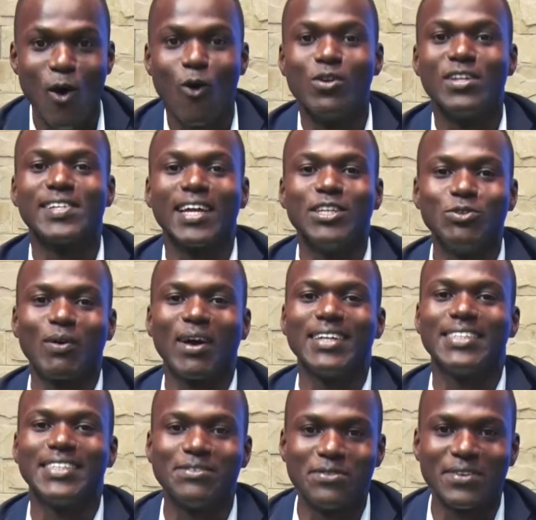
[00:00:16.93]
on
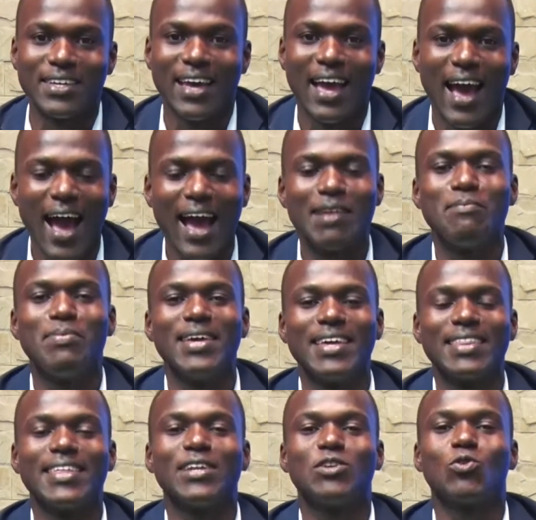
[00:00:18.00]
Sanyuka TV. And
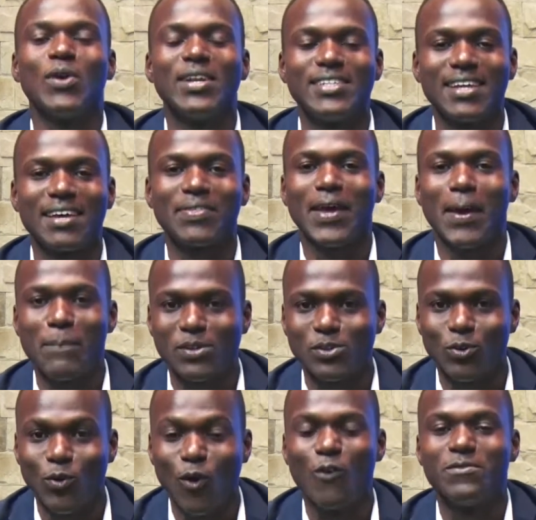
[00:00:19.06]
being the 20th
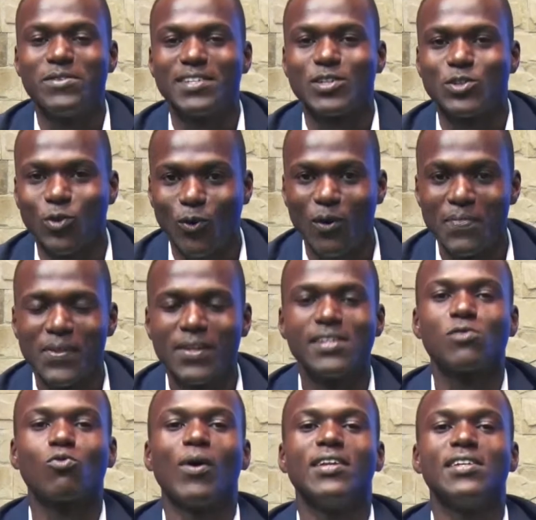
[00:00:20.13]
episode of this show,
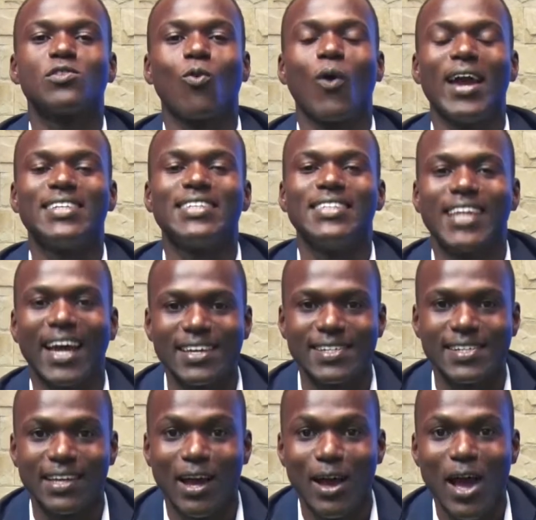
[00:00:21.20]
this one is quite
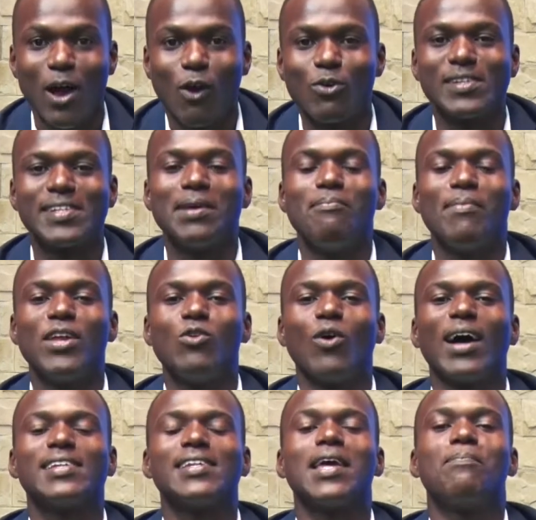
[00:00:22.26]
enticing because the menu
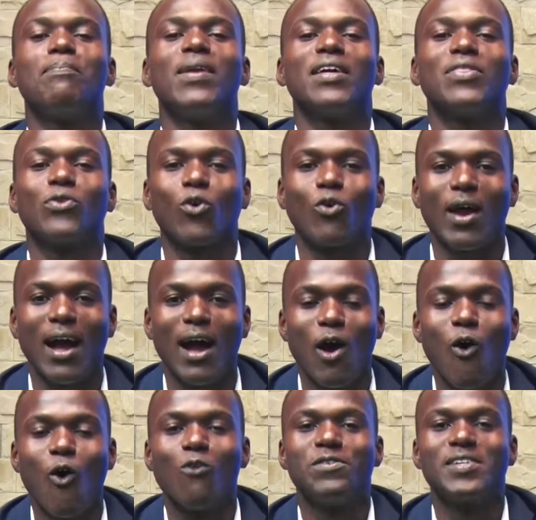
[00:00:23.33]
has a plethora
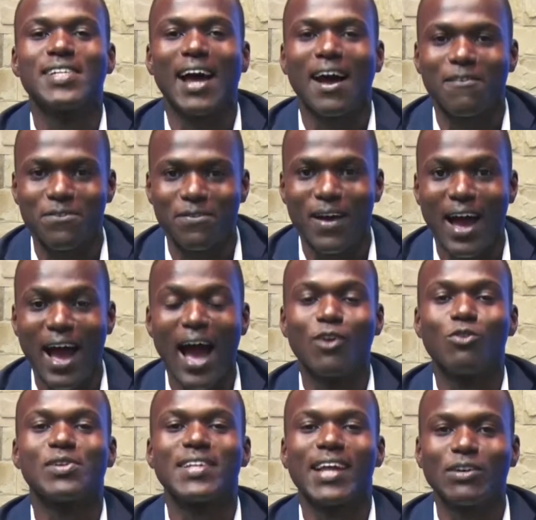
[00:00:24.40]
of stuff. And
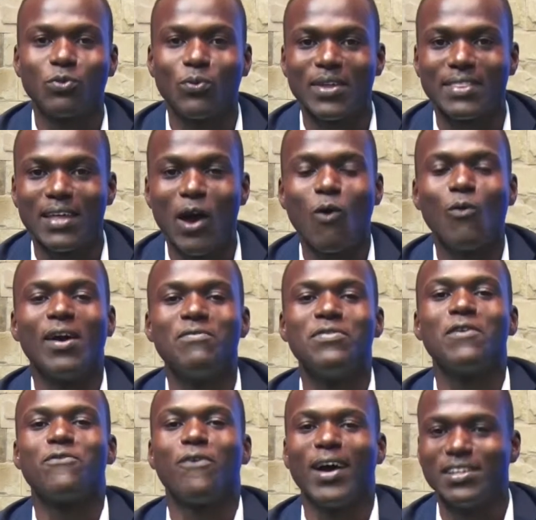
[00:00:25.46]
to start with, we have
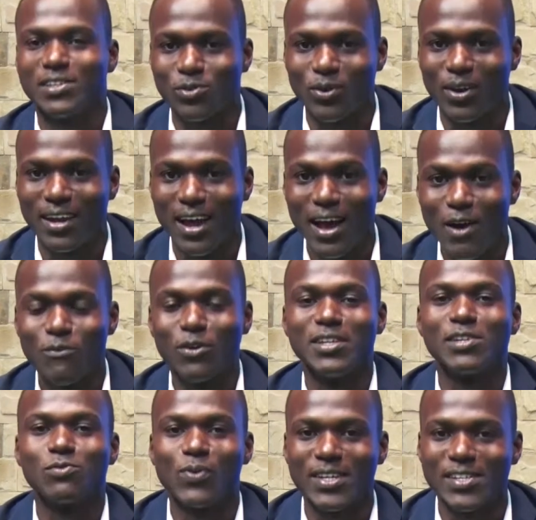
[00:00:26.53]
the fan zone for
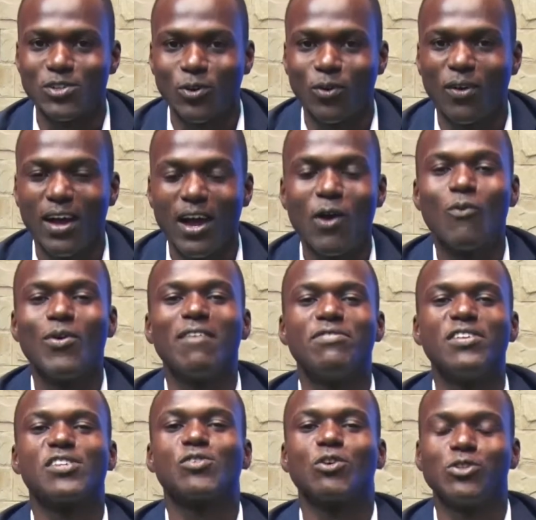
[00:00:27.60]
this week's show. We have
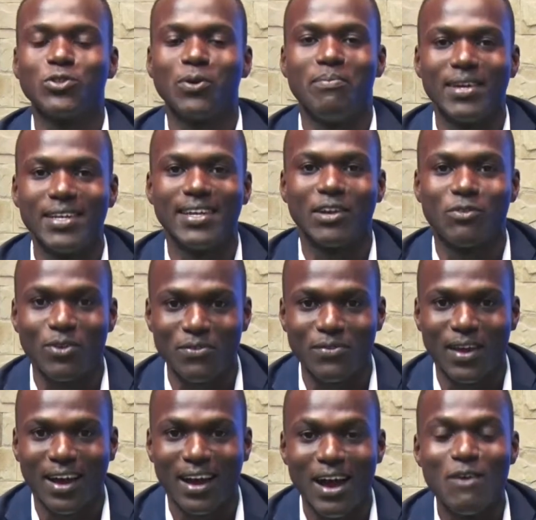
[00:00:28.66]
the social media
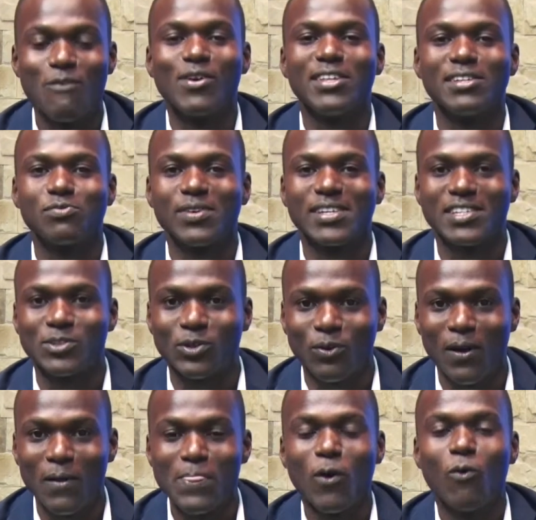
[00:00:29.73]
trivia for this week's
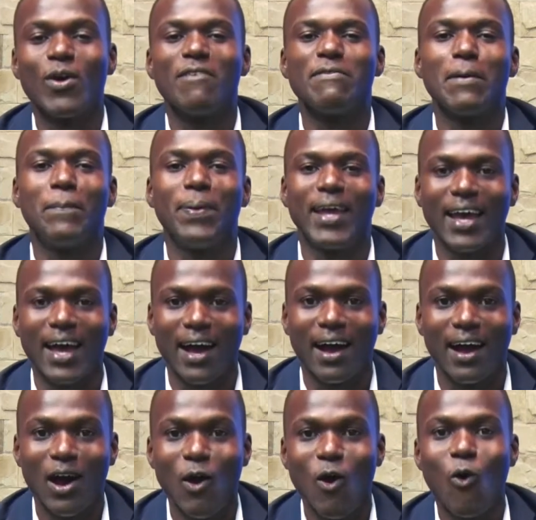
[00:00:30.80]
show. We have a player
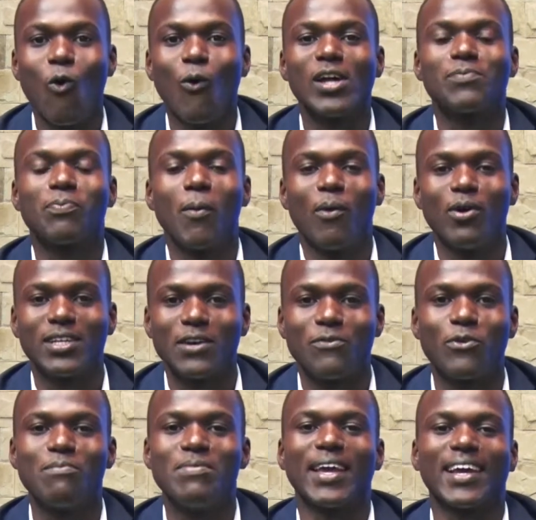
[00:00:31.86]
who was promoted
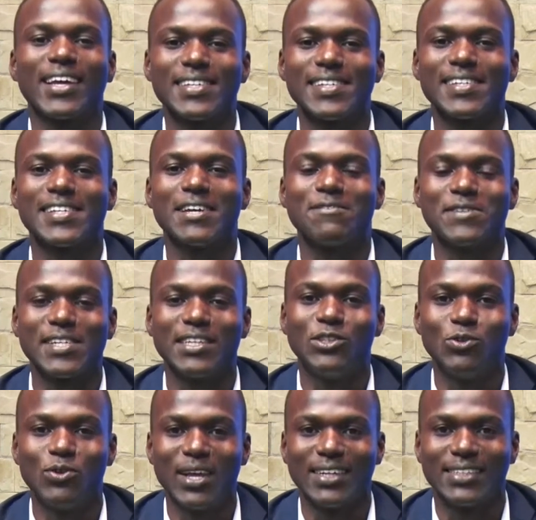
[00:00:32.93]
from the KCCFC
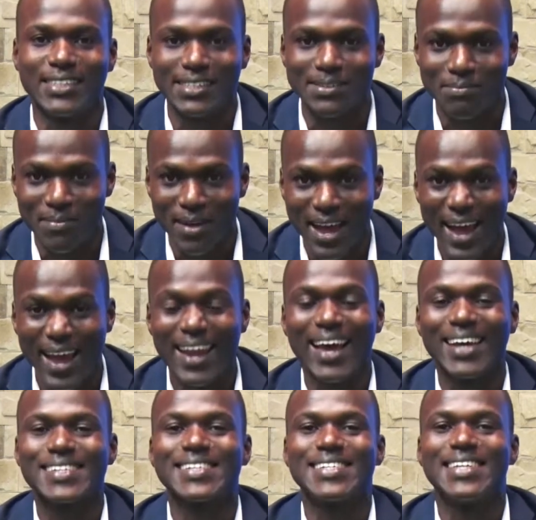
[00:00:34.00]
junior team
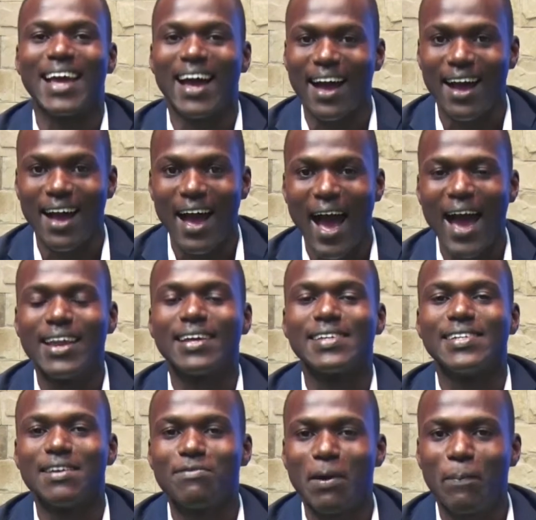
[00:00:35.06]
last year and
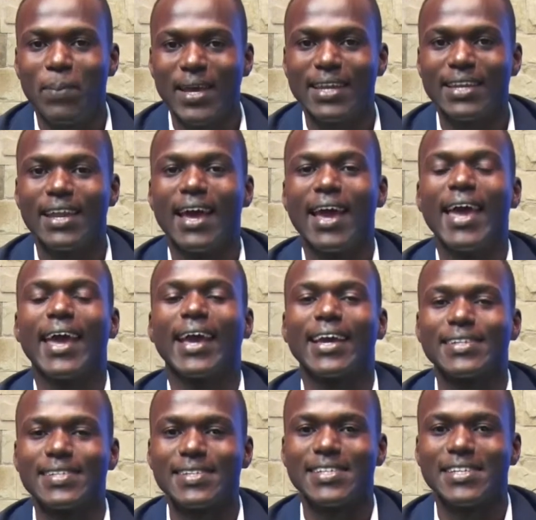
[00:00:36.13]
has never played a
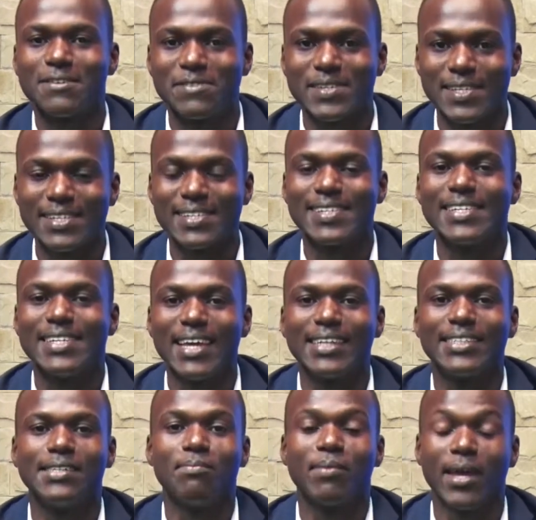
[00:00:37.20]
KCCFC senior
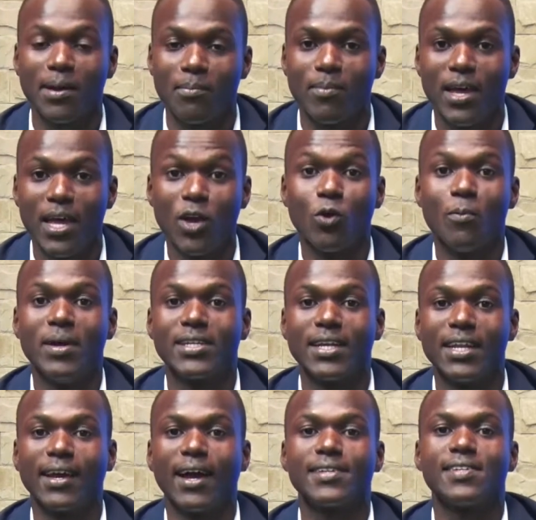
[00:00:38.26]
team game. He'll be
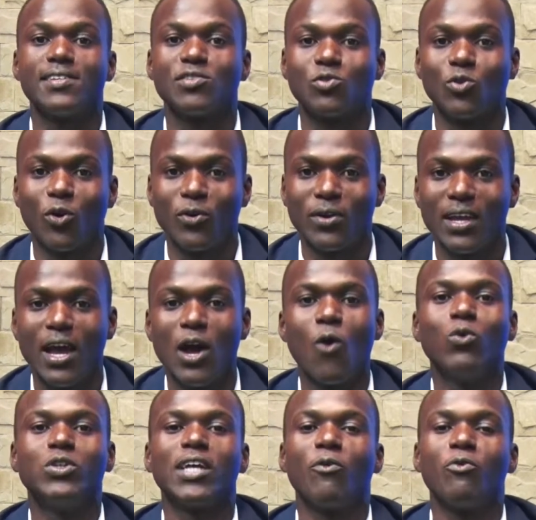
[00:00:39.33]
telling us his story.
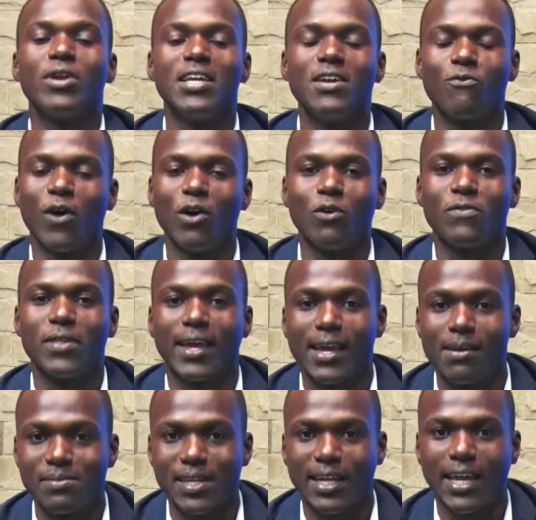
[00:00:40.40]
We shall relive one of the
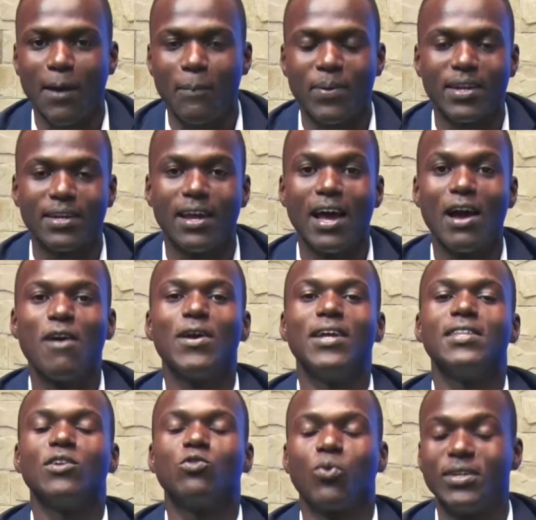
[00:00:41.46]
games that happened
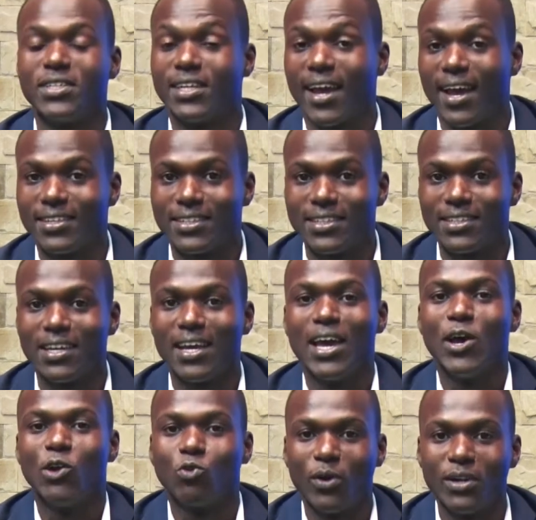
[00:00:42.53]
in the
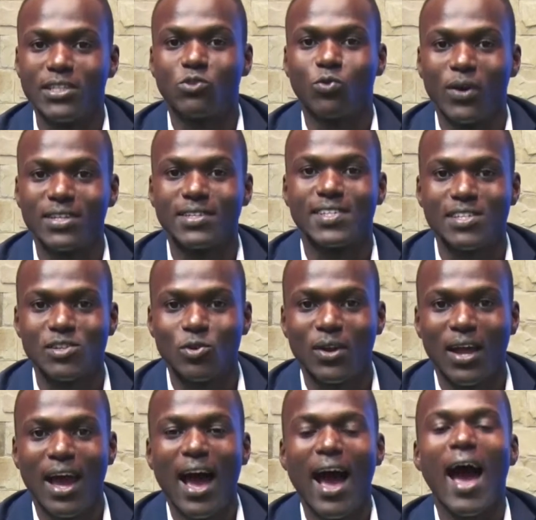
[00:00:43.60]
2019-2020 season.